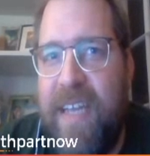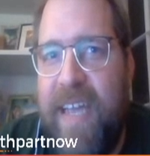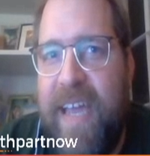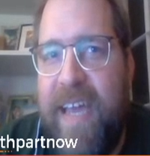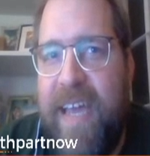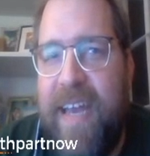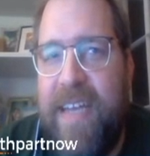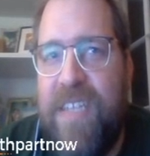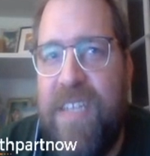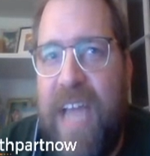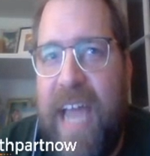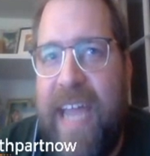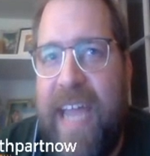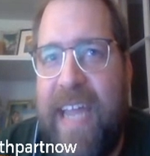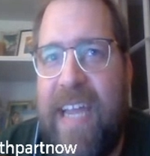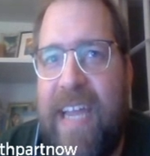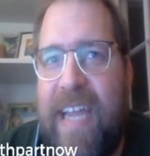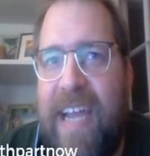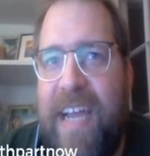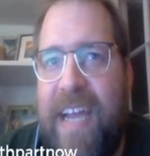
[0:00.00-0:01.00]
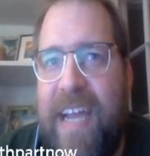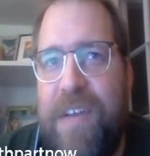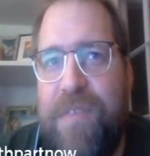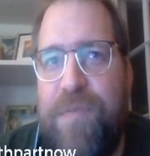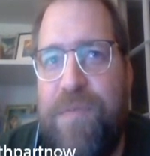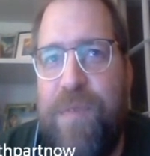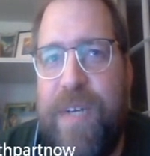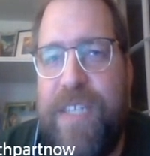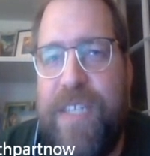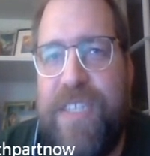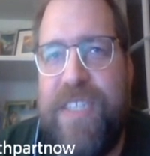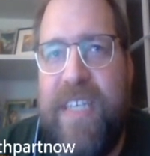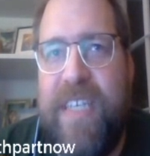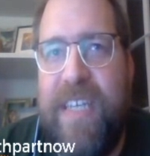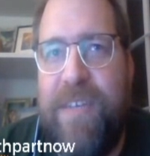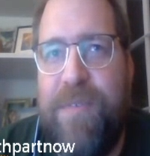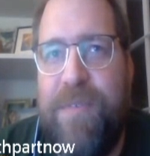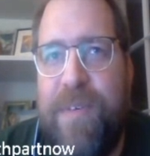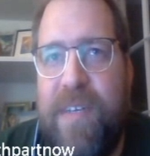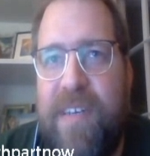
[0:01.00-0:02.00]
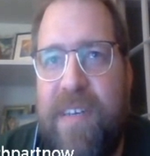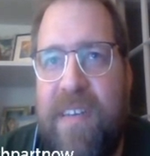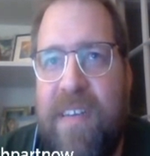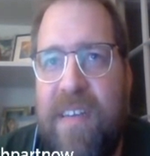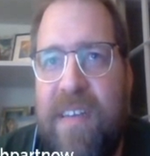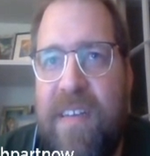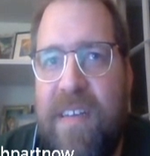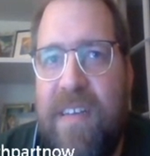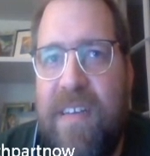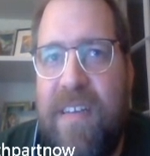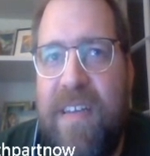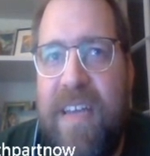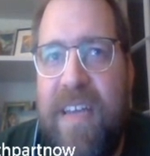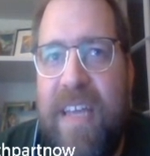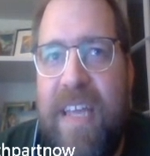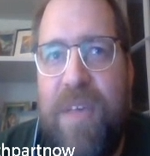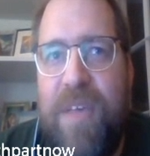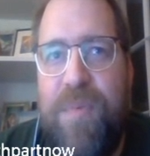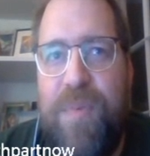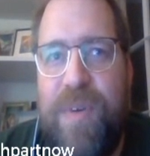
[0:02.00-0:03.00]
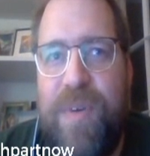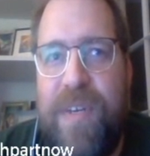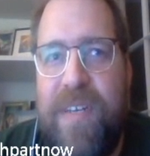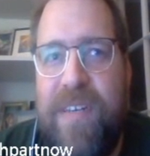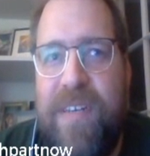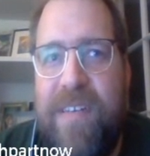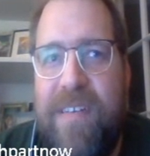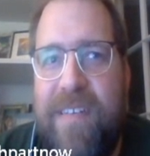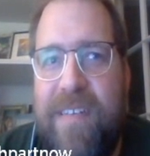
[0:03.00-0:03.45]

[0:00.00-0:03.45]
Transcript: And I kind of wish that he would